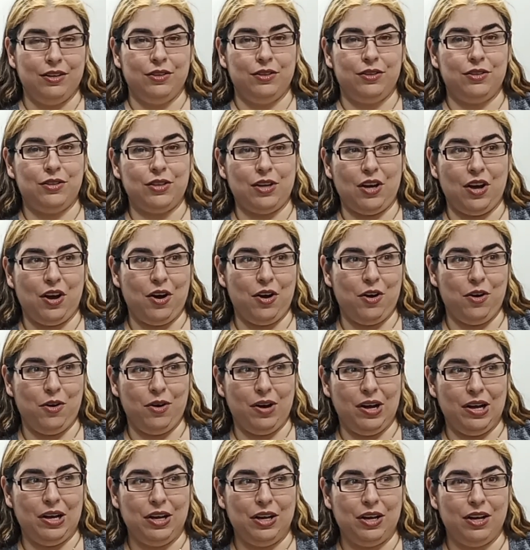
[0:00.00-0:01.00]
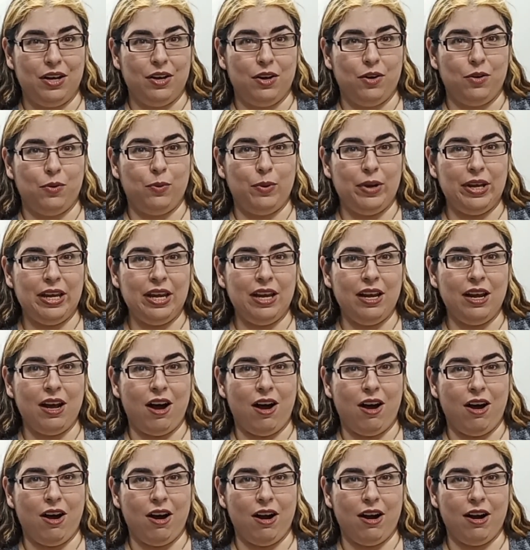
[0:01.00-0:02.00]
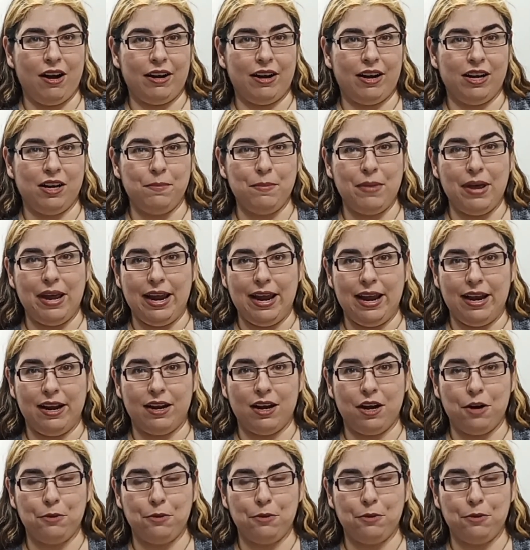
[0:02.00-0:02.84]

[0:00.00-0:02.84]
So we are going to make